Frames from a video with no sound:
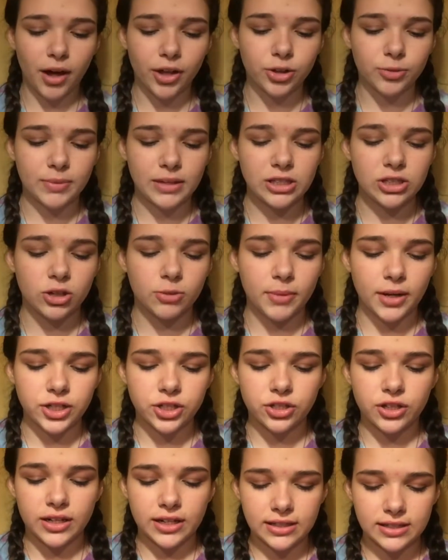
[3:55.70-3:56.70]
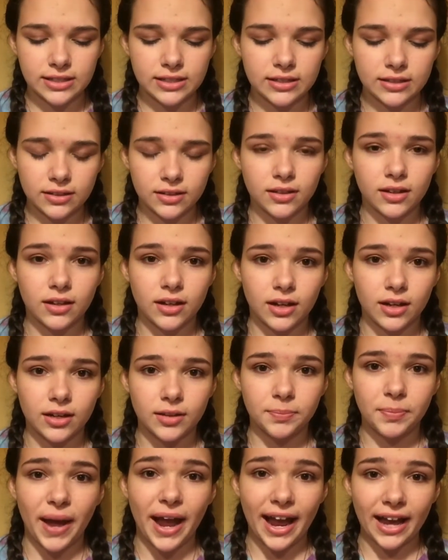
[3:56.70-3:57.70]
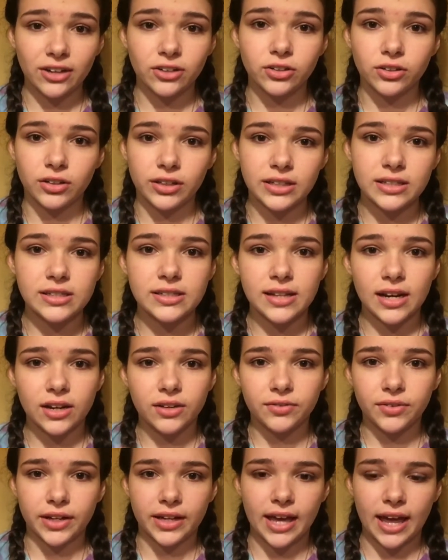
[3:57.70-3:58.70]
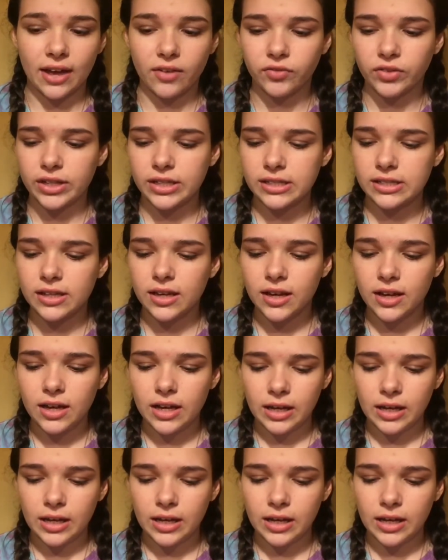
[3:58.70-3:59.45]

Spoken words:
bother me so much that it's a panel instead of a canvas,